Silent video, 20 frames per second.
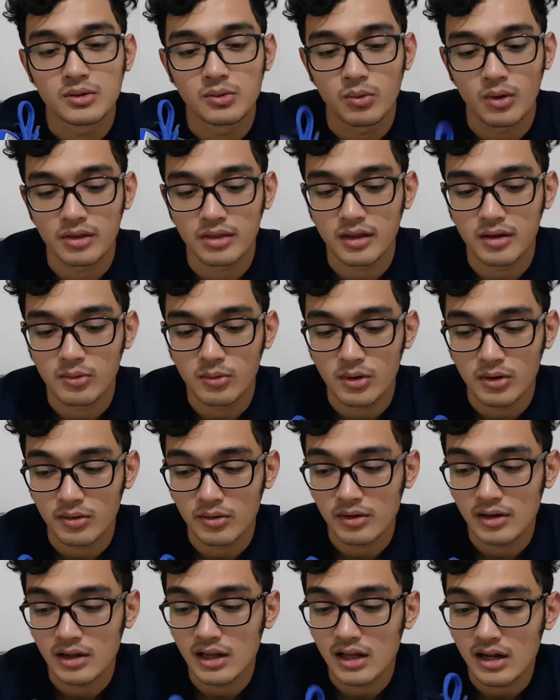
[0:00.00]
what they were
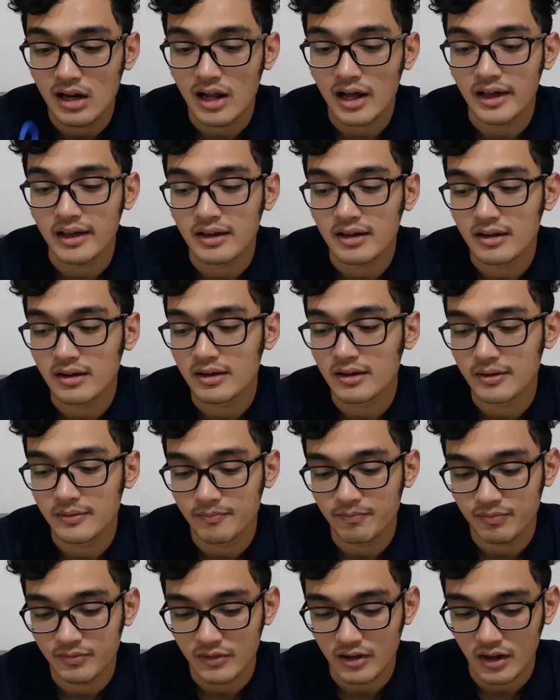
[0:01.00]
really like,
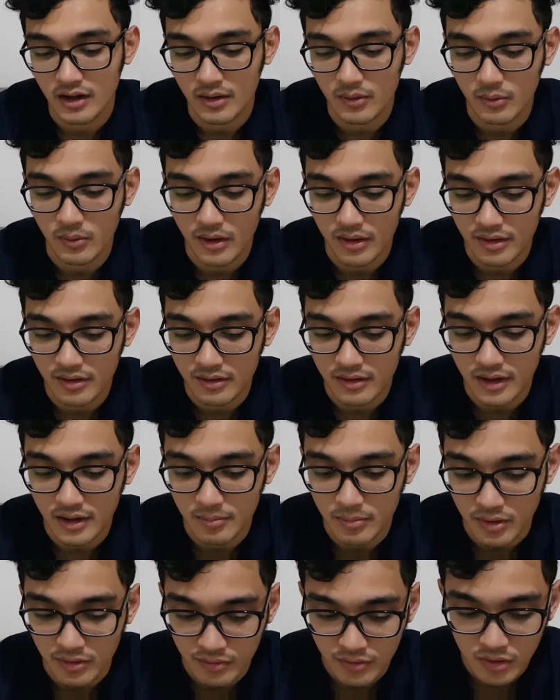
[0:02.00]
whether they
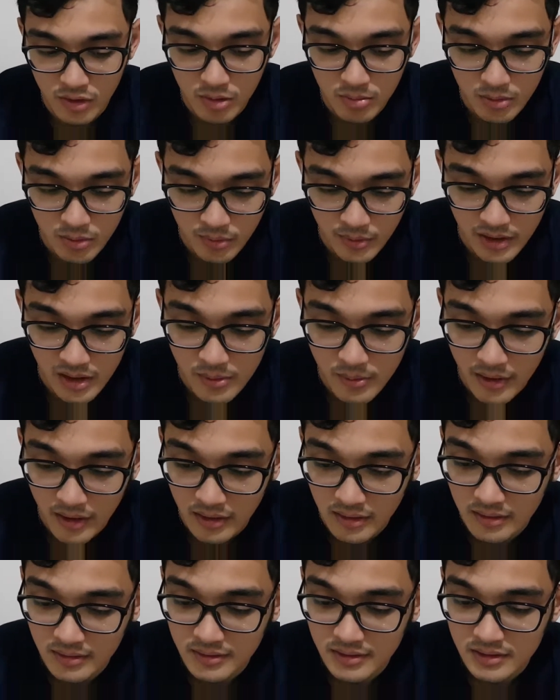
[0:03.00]
performed really well,